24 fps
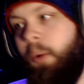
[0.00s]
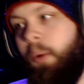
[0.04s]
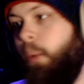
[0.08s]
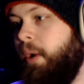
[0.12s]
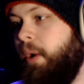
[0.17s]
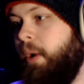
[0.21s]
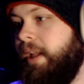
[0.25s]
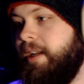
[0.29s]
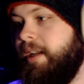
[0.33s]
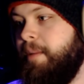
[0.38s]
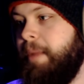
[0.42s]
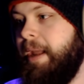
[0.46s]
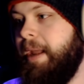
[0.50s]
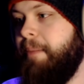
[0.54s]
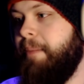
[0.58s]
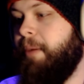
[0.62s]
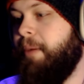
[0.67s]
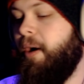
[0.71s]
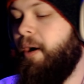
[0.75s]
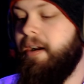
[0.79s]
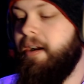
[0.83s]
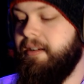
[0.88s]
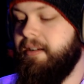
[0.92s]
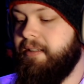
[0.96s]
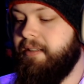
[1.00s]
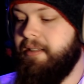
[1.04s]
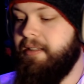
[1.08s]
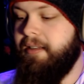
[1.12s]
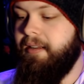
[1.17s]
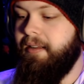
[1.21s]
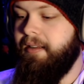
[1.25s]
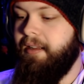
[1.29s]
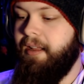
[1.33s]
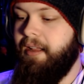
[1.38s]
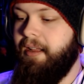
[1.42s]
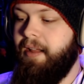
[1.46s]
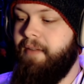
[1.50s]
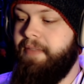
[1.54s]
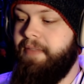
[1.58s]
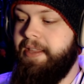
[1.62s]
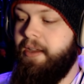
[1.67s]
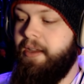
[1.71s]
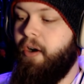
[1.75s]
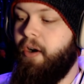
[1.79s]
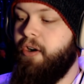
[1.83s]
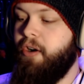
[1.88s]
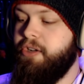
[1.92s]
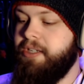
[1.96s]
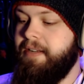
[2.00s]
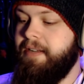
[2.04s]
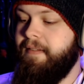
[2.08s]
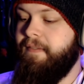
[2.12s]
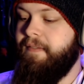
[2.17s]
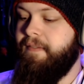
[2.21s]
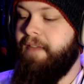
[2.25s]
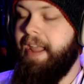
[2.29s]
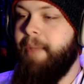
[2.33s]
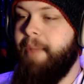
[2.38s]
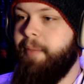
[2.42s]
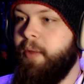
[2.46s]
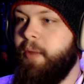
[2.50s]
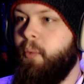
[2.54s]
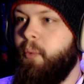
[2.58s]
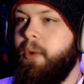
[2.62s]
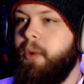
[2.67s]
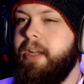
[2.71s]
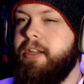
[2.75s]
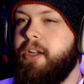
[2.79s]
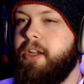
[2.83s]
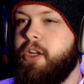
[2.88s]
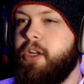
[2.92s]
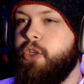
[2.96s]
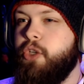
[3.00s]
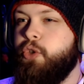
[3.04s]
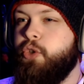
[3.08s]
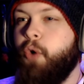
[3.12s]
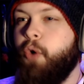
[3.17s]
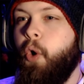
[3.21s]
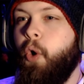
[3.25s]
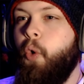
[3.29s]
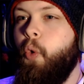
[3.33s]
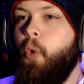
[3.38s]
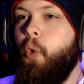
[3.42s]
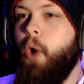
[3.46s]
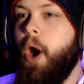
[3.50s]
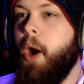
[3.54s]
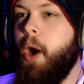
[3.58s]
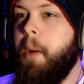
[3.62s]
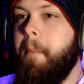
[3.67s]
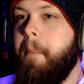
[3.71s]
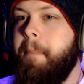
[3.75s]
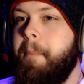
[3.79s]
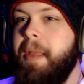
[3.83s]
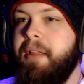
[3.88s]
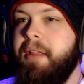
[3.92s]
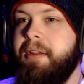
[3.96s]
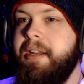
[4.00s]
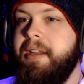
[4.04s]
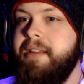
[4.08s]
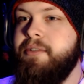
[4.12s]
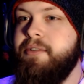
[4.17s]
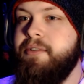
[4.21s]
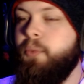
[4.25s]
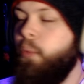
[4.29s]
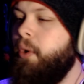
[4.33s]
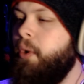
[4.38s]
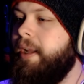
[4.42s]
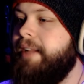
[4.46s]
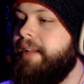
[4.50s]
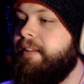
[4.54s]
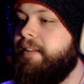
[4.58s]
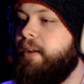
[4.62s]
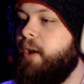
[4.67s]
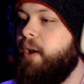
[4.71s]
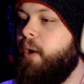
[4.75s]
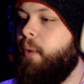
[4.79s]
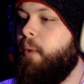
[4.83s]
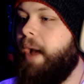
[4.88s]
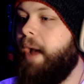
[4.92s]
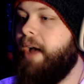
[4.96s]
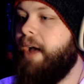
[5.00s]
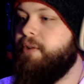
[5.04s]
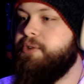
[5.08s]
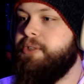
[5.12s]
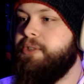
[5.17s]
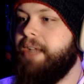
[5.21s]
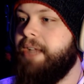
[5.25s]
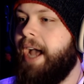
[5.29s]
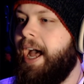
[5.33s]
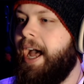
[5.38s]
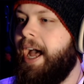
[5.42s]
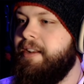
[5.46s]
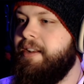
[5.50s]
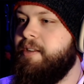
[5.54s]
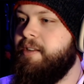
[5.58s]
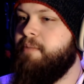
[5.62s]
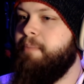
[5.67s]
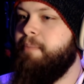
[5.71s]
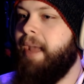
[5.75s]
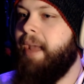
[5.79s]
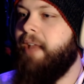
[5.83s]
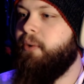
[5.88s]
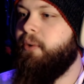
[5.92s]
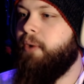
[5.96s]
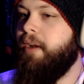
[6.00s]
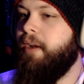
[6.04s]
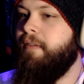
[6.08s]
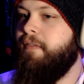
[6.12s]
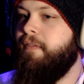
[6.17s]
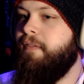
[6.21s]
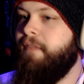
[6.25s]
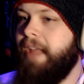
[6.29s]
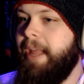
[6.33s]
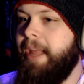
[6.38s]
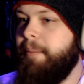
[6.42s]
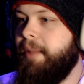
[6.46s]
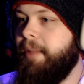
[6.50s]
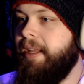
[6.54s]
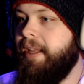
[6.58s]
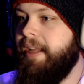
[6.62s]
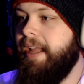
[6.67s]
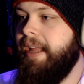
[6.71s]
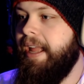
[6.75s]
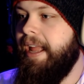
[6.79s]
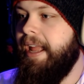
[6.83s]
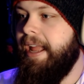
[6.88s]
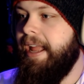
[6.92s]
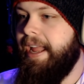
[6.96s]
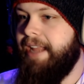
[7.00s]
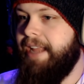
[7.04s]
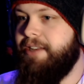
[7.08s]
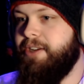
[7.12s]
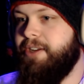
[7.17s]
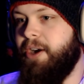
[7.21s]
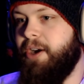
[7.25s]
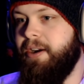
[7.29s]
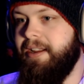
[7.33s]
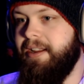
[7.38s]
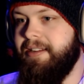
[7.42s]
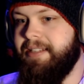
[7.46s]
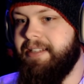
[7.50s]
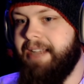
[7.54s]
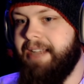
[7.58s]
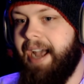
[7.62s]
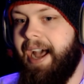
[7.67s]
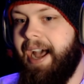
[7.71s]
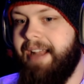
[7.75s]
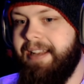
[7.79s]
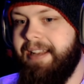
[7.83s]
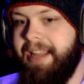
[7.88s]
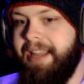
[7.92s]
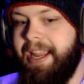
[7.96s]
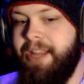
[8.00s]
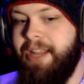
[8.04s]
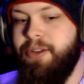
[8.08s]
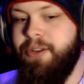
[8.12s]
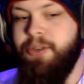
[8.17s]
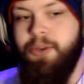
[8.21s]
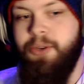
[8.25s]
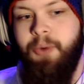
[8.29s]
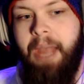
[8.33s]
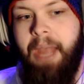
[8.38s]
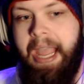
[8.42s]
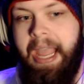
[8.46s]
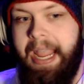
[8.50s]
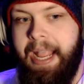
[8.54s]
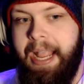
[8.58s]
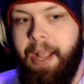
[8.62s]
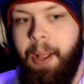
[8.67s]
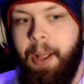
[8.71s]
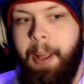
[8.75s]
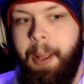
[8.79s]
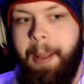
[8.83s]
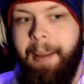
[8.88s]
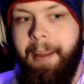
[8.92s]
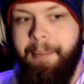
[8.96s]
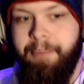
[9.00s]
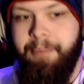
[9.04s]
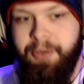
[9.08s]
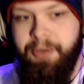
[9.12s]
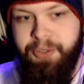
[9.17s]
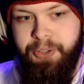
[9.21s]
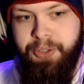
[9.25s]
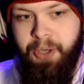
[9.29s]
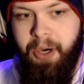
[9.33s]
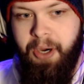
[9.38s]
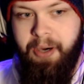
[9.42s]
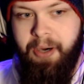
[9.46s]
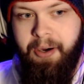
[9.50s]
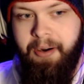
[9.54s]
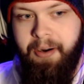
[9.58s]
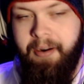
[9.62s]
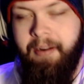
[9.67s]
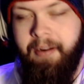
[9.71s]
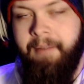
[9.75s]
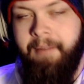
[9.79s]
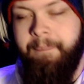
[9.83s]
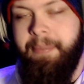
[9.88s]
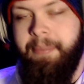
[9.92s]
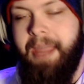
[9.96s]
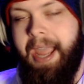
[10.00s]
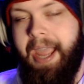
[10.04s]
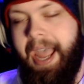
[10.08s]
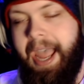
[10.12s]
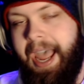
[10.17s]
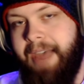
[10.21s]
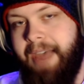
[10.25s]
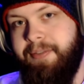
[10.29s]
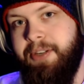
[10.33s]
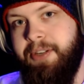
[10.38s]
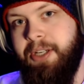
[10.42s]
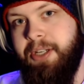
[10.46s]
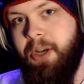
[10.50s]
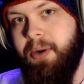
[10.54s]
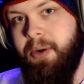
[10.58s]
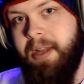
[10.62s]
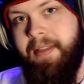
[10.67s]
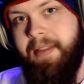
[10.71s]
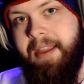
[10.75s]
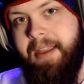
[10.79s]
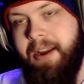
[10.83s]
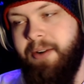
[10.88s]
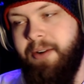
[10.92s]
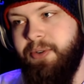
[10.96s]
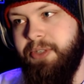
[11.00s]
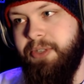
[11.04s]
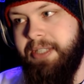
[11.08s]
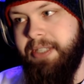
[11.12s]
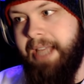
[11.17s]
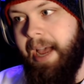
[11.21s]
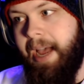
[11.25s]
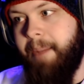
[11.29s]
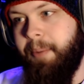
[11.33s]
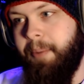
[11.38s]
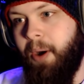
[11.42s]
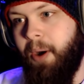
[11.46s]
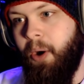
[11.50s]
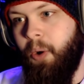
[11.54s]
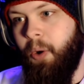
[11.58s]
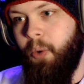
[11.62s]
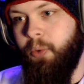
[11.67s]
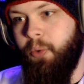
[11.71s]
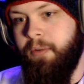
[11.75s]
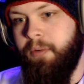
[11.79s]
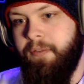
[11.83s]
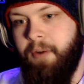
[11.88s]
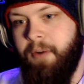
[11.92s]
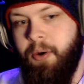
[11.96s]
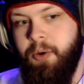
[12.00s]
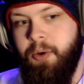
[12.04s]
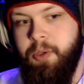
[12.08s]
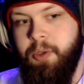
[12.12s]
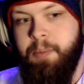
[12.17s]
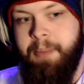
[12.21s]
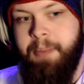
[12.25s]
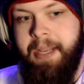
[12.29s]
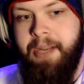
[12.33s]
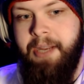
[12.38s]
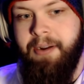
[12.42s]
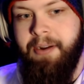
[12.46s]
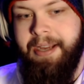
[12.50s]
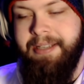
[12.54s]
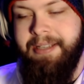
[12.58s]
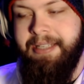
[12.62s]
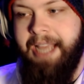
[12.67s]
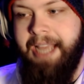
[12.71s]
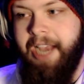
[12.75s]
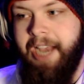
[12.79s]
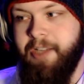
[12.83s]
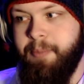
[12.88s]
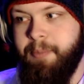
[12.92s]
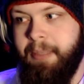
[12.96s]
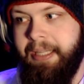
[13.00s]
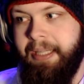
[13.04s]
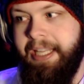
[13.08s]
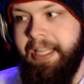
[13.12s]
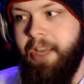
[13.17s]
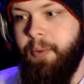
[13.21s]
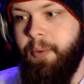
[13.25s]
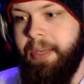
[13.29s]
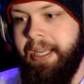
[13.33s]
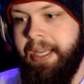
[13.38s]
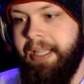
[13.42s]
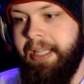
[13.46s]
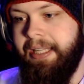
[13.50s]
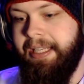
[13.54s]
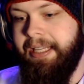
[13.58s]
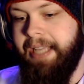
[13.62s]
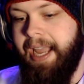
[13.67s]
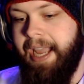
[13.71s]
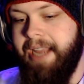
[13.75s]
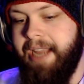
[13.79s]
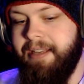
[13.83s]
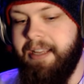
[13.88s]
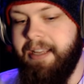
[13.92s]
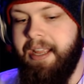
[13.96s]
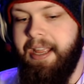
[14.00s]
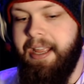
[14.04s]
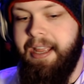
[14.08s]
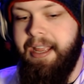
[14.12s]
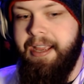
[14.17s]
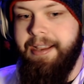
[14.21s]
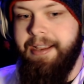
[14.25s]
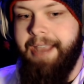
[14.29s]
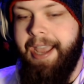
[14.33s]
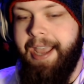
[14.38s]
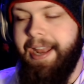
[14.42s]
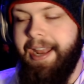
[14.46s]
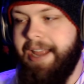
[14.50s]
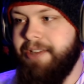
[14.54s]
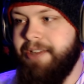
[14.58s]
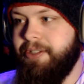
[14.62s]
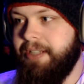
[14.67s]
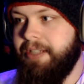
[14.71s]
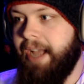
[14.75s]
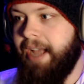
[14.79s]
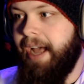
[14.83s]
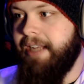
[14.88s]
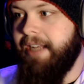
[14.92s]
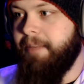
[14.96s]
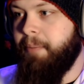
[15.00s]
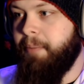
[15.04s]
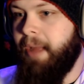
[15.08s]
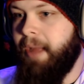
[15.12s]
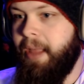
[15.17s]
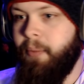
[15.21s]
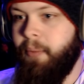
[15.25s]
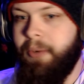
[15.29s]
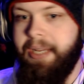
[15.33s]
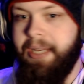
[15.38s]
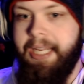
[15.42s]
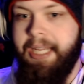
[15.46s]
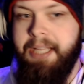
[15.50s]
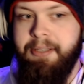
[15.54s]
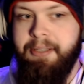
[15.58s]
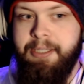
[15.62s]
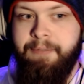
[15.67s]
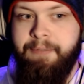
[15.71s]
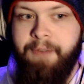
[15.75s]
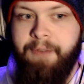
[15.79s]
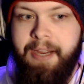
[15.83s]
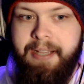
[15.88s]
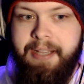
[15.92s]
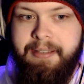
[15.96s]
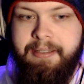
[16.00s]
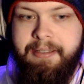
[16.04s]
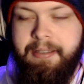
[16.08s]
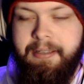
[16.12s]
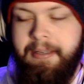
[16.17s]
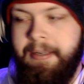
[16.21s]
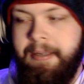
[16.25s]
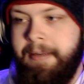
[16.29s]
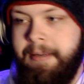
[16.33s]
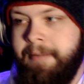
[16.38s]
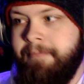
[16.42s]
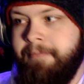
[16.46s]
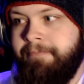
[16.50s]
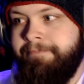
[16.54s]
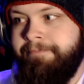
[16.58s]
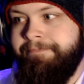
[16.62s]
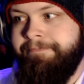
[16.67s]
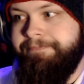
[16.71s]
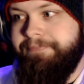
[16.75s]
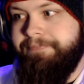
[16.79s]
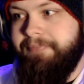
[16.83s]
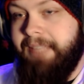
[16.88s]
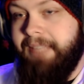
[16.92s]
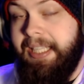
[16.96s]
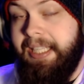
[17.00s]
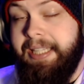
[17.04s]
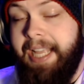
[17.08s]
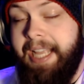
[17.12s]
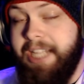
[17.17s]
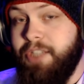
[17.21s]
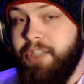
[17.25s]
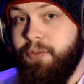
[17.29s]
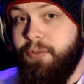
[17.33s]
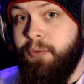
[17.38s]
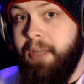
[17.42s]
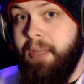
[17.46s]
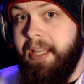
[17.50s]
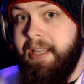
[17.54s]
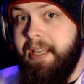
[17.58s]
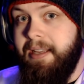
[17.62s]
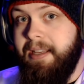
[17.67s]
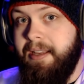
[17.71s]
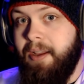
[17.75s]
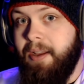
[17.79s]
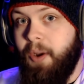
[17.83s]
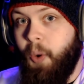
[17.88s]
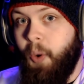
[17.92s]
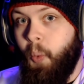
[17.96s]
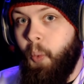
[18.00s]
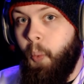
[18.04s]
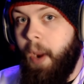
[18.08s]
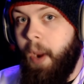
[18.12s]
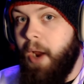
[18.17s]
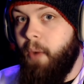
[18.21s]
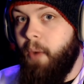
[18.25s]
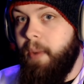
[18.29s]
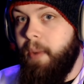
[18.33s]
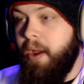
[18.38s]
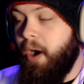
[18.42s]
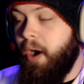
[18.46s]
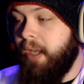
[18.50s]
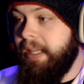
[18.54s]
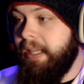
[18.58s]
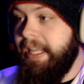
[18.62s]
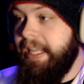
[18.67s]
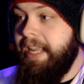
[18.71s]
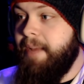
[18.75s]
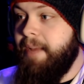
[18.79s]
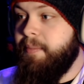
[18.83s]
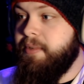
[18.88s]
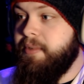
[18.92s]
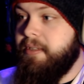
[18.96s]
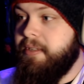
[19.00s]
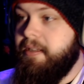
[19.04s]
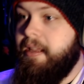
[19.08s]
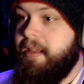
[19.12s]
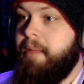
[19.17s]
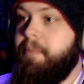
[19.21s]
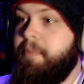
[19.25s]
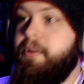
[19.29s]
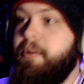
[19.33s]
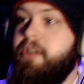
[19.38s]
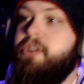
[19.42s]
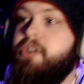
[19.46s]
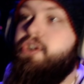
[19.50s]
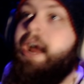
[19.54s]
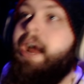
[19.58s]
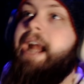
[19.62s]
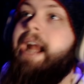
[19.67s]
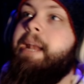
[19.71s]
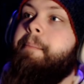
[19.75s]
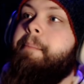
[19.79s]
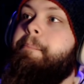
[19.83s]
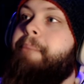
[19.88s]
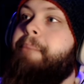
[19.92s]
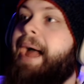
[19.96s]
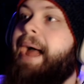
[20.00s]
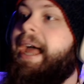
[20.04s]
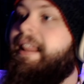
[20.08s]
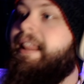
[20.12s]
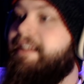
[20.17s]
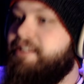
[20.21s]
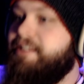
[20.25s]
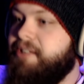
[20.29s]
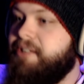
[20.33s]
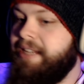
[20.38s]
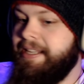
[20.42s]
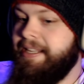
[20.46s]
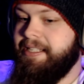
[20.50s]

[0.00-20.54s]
wanting to be a part of the Argent family, wanting to control her abilities, wanting to know how Scott dismantled her family and turning Scott into a berserker. They have to go down there and stop old foes. Peter has tasked Malia with killing Kate. Kate has Scott to probably want to kill his friends. That's really where we are. Liam's trying to balance